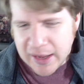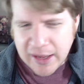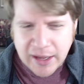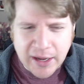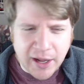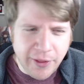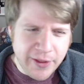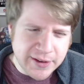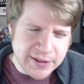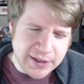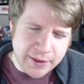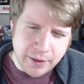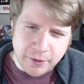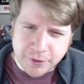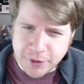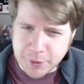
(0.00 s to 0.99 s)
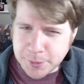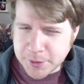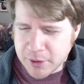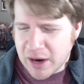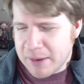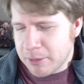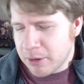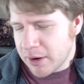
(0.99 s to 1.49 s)
They said their
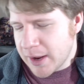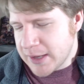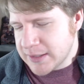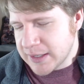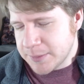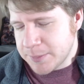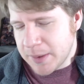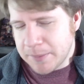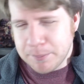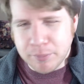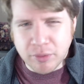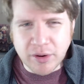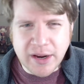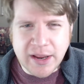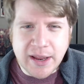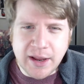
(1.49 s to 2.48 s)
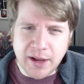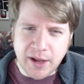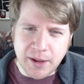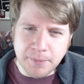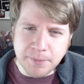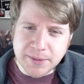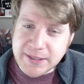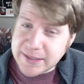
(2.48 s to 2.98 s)
subscriber base has been pretty
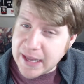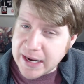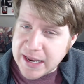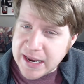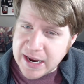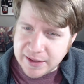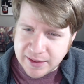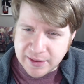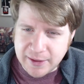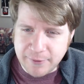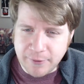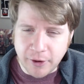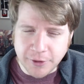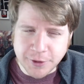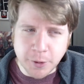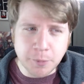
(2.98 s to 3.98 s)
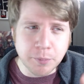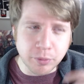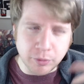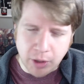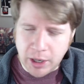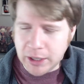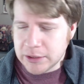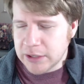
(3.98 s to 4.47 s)
steady. I think they've also
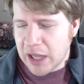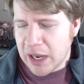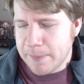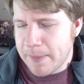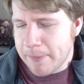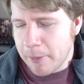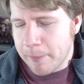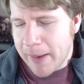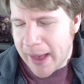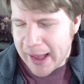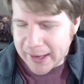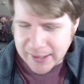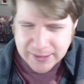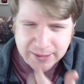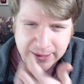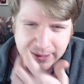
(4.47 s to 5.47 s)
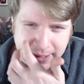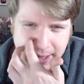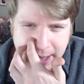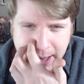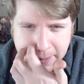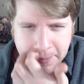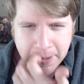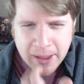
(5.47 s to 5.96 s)
brought a lot of people back into the
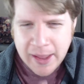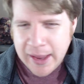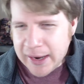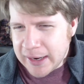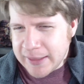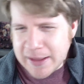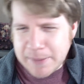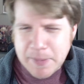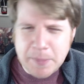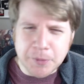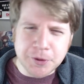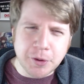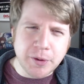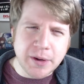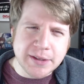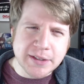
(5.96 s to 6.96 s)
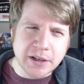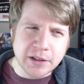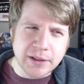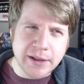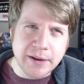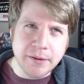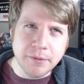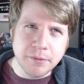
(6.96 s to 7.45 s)
game, and I think people don't
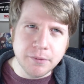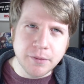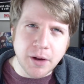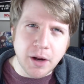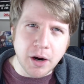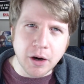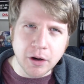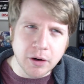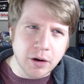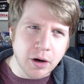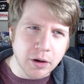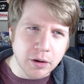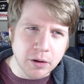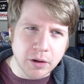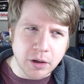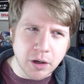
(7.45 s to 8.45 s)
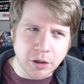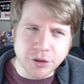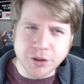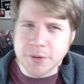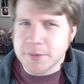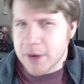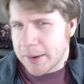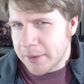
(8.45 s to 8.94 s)
necessarily are
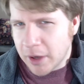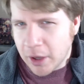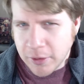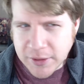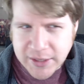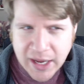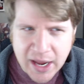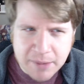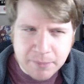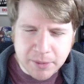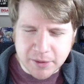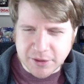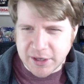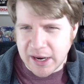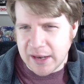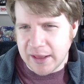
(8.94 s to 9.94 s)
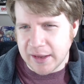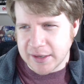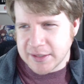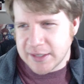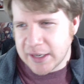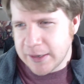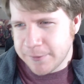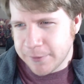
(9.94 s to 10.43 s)
subscribed all the time, but there's kind of like a
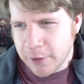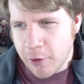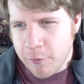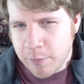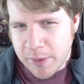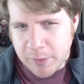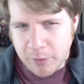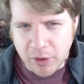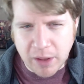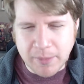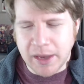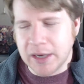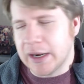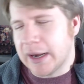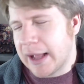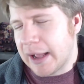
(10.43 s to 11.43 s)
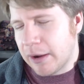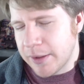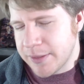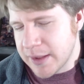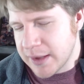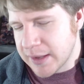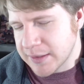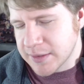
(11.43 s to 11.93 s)
steady flow of people coming in and out, I
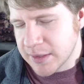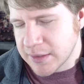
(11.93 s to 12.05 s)
think is